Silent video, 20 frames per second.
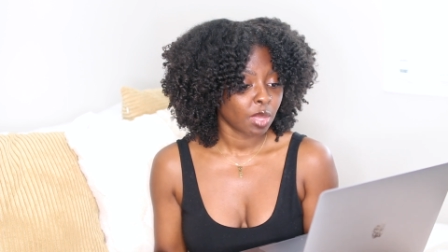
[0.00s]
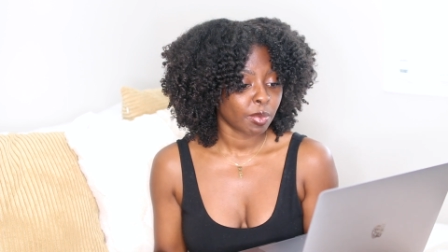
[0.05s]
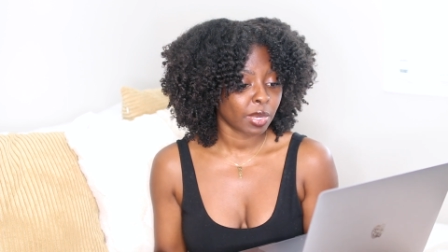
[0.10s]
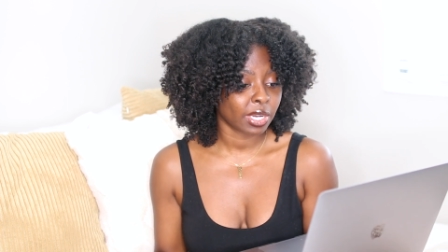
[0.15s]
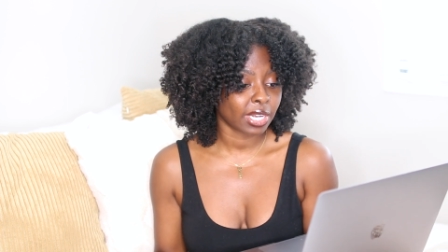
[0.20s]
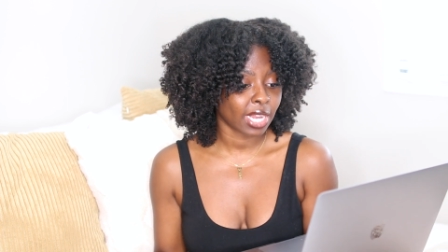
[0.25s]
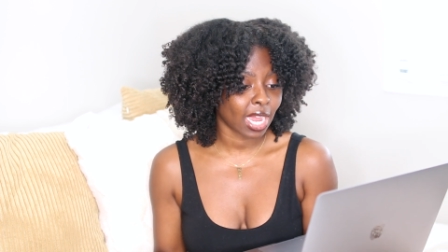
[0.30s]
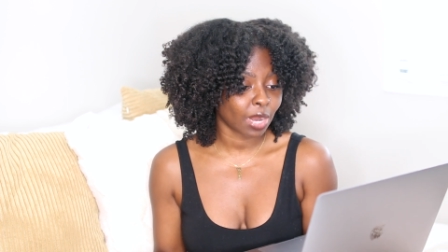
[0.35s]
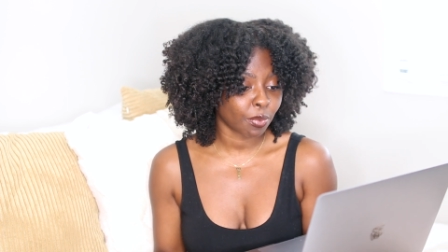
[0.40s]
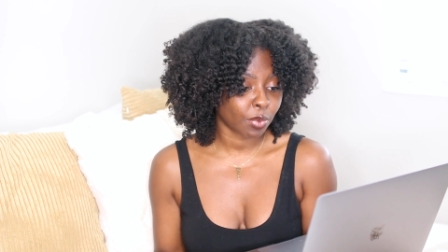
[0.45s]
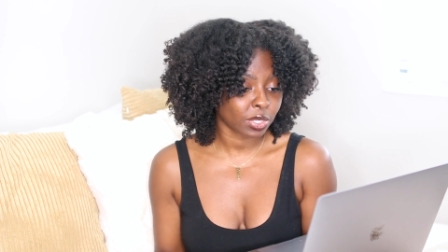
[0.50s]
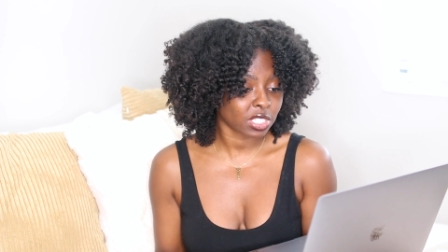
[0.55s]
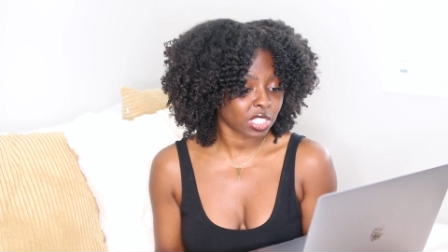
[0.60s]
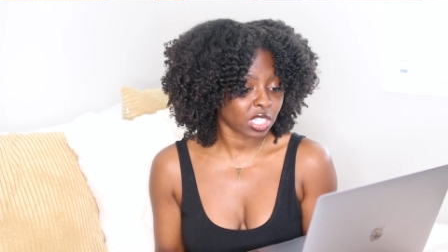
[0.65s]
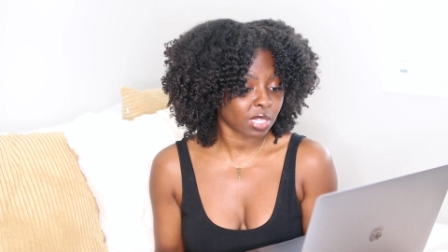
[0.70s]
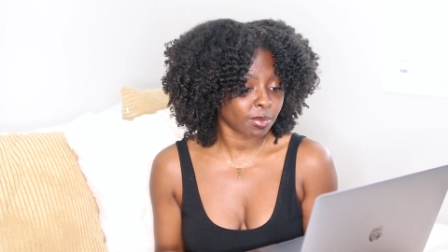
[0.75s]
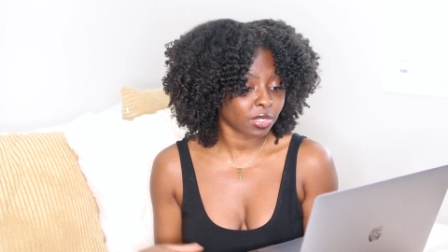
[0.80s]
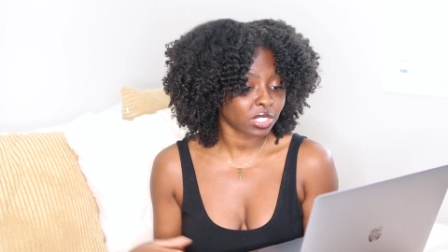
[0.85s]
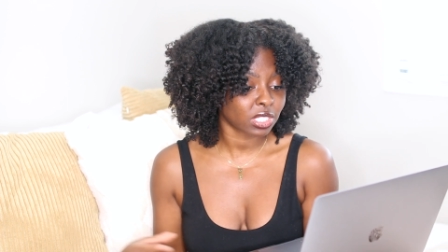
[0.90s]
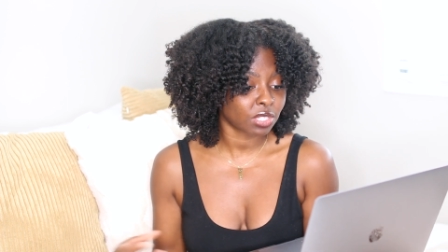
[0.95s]
My dad
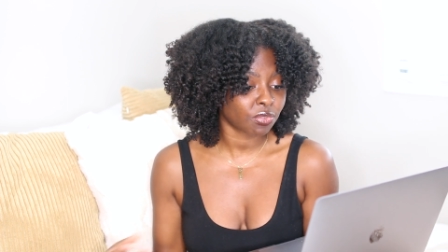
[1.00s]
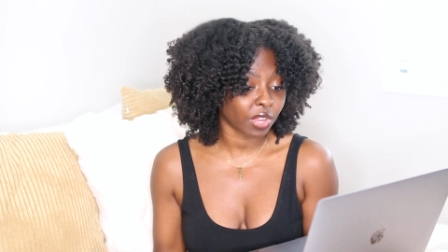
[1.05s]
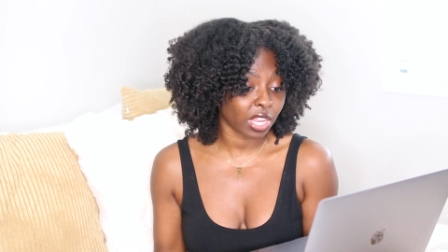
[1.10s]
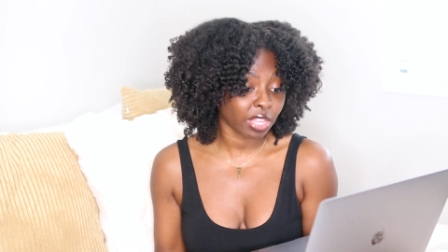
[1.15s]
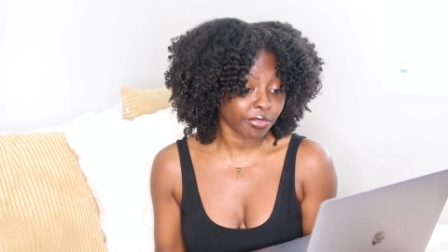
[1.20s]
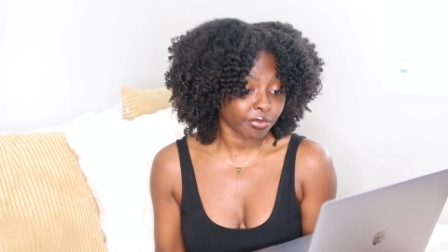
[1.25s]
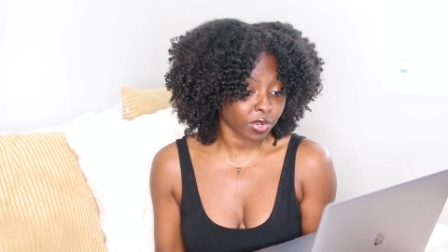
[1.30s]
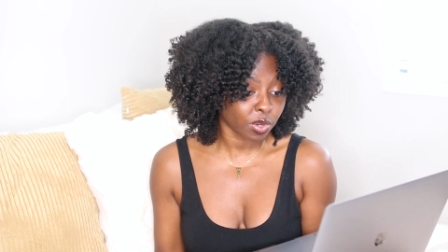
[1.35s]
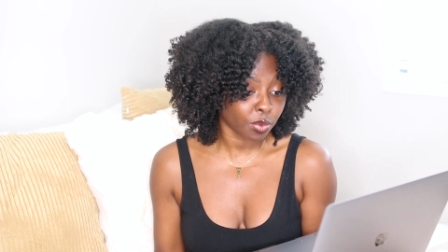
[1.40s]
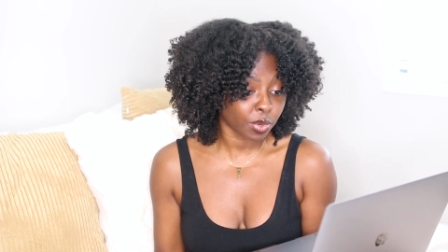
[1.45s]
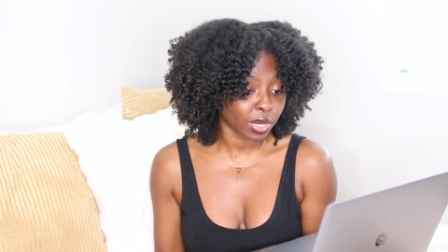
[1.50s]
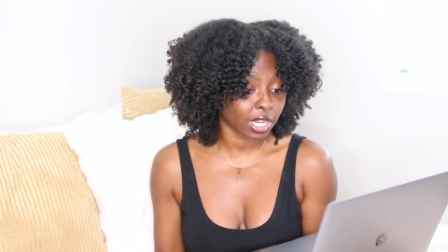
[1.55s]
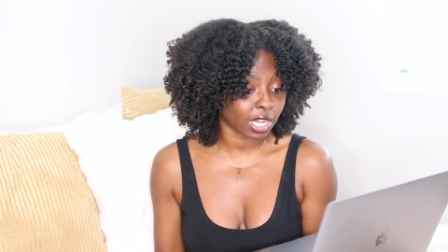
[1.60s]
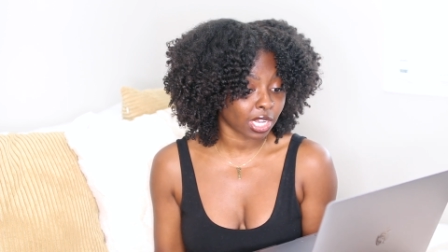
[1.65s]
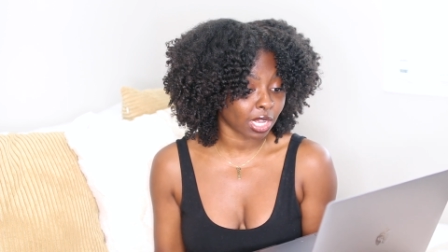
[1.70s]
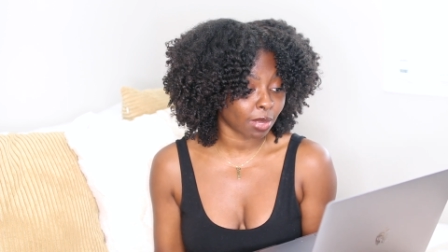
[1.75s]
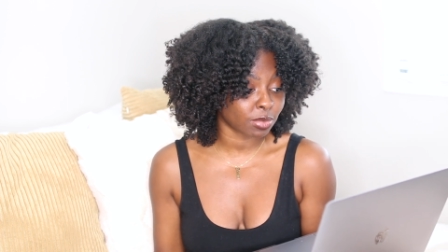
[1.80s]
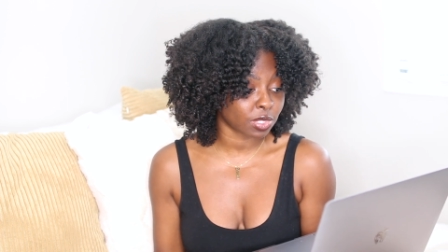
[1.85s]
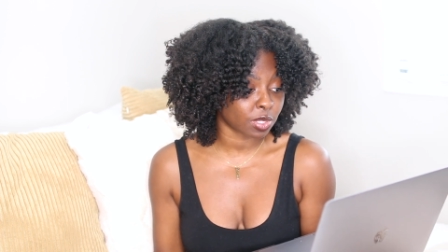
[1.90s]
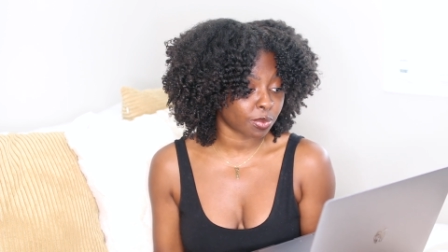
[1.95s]
wasn't the most faithful when
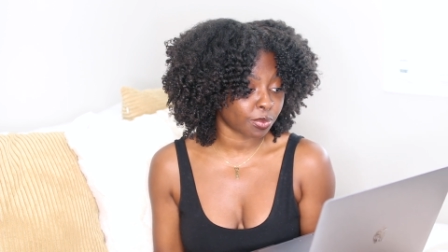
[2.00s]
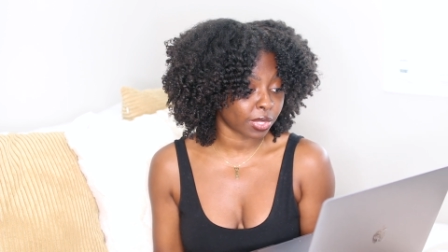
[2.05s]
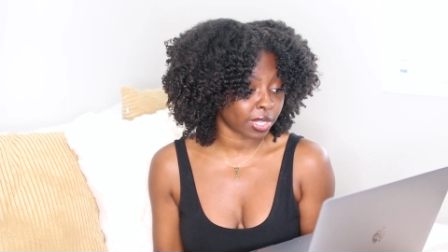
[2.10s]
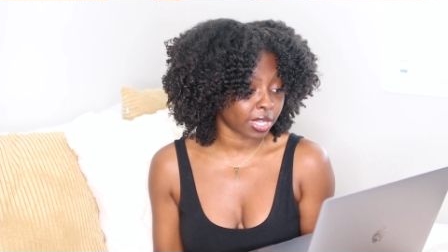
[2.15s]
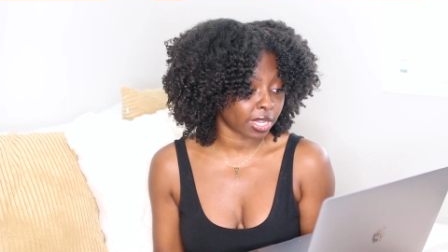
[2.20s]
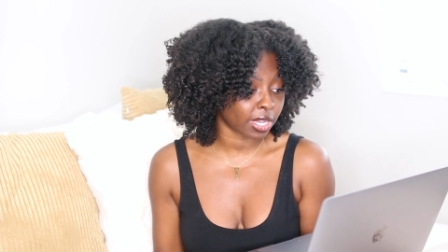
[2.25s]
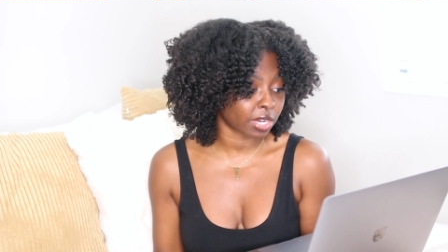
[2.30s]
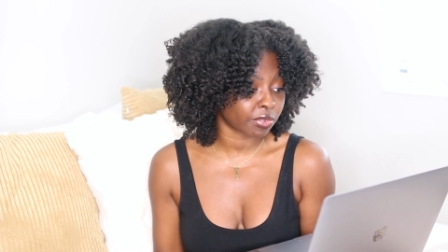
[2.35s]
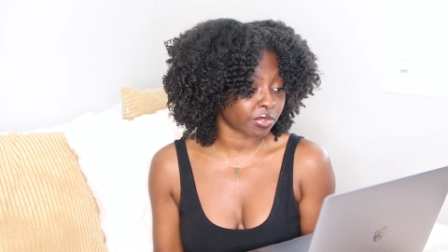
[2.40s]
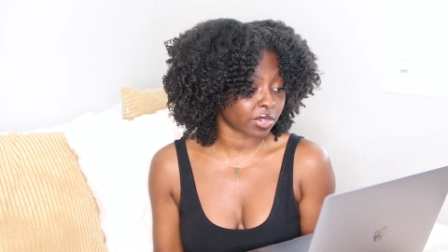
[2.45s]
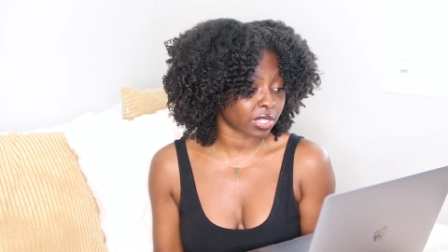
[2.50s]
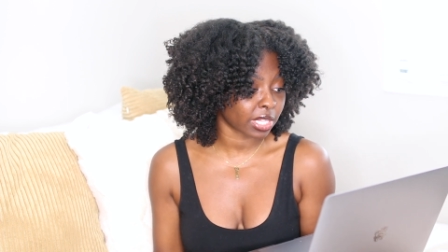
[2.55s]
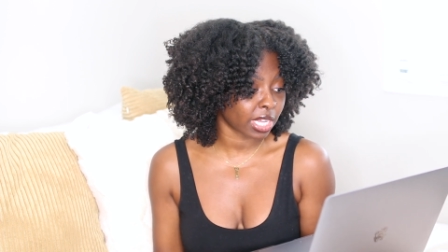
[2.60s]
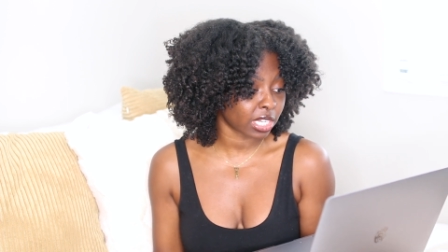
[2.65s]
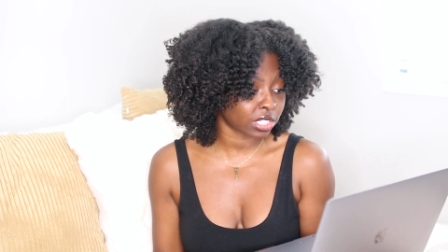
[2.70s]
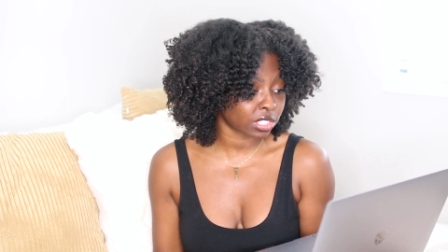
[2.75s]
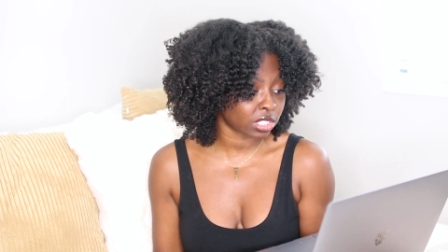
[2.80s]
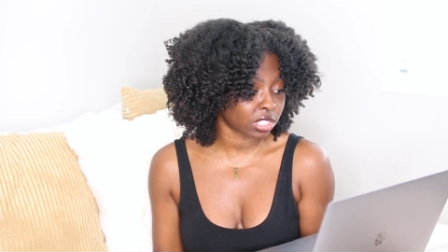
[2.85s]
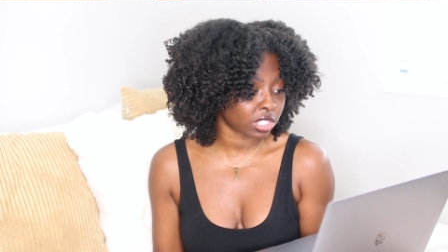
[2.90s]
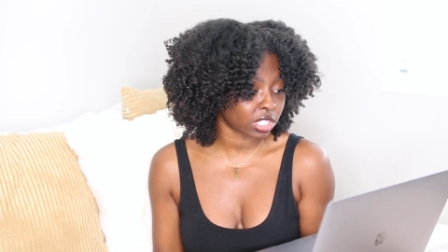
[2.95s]
it comes to being in a
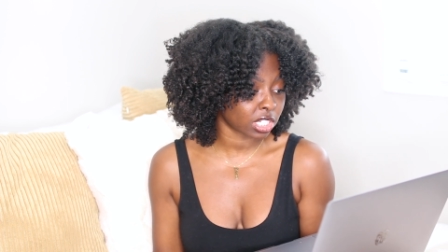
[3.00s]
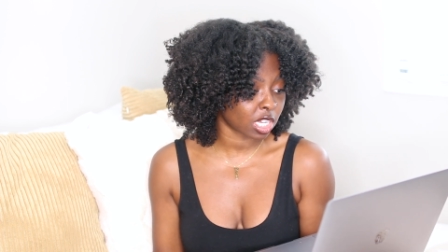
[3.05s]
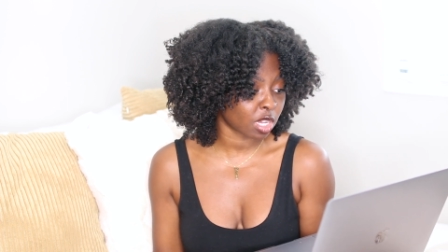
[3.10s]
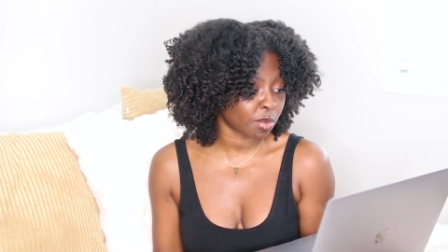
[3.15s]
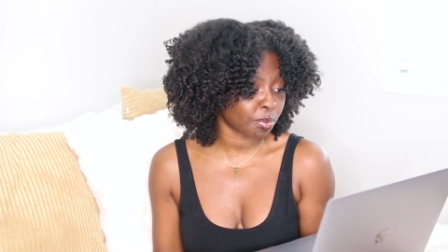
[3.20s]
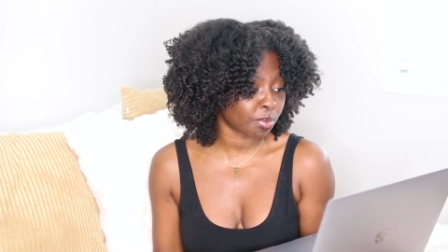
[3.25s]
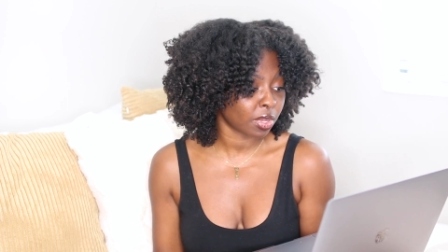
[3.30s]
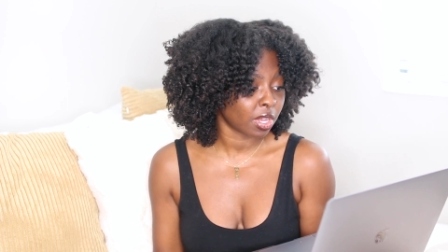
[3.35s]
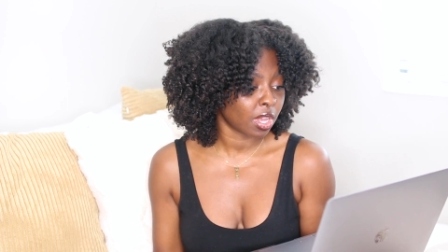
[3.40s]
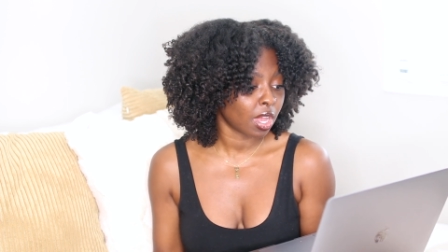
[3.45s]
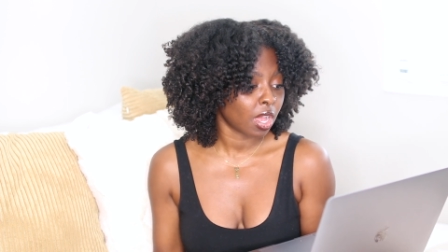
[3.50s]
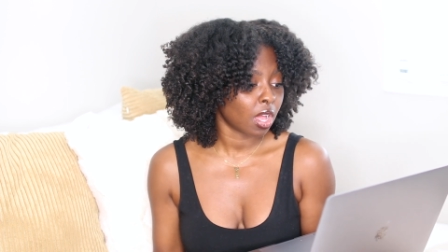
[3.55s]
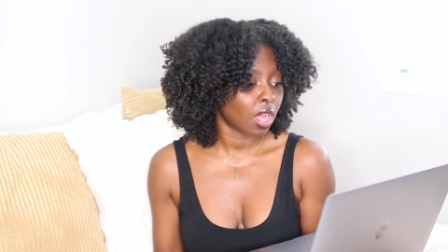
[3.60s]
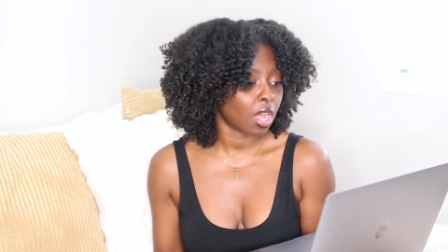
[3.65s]
relationship.